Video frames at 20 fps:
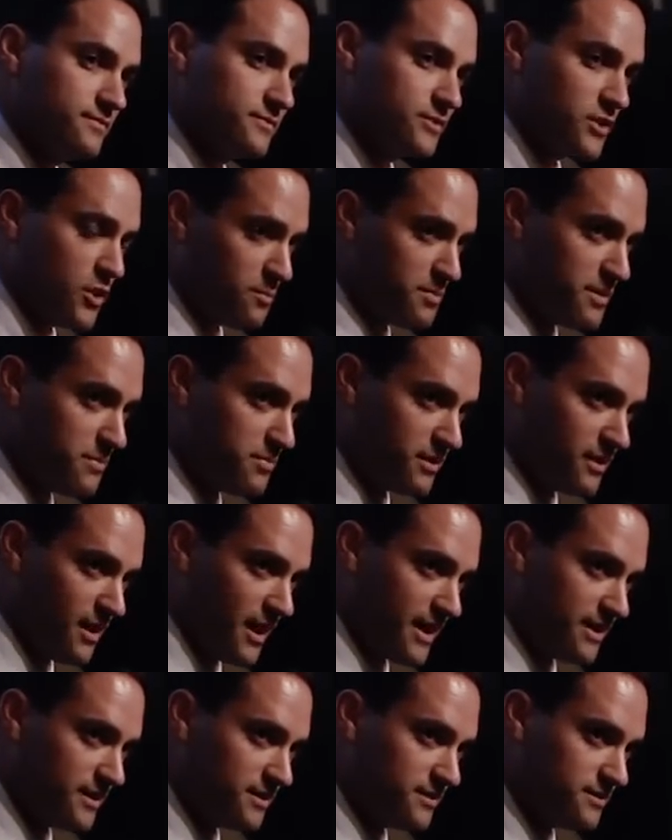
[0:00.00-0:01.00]
Don't be
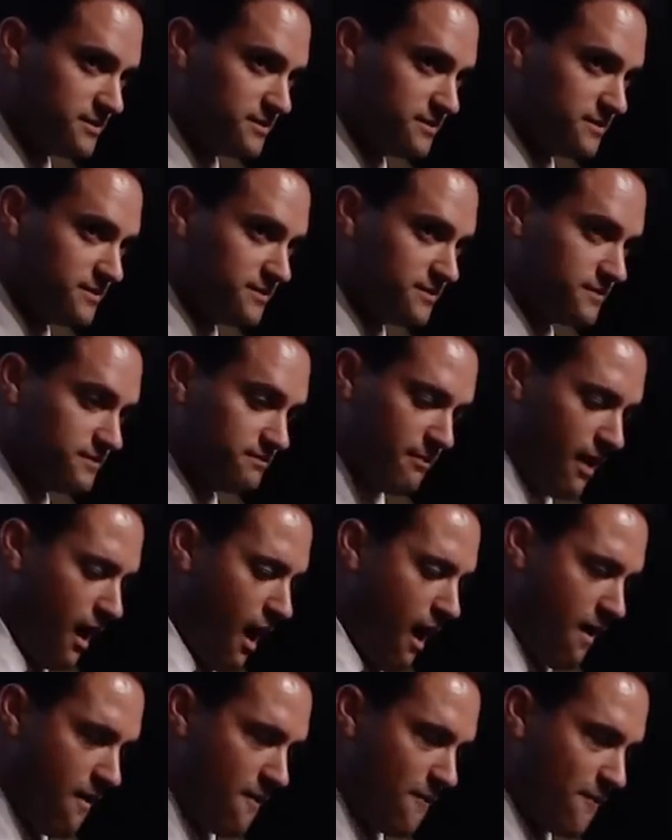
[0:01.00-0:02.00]
polite. Nah.